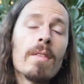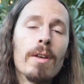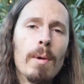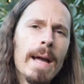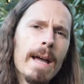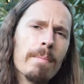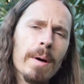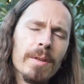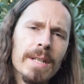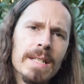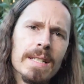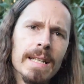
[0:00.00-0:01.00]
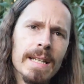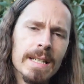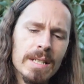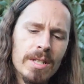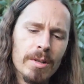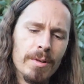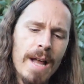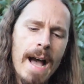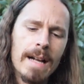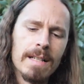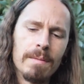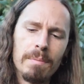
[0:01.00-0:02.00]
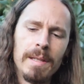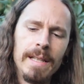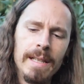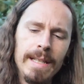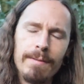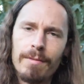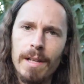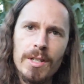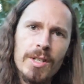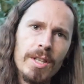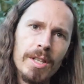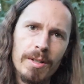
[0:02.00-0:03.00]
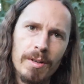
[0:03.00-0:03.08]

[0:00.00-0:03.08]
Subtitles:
The way I built these things, they're not completely flush to the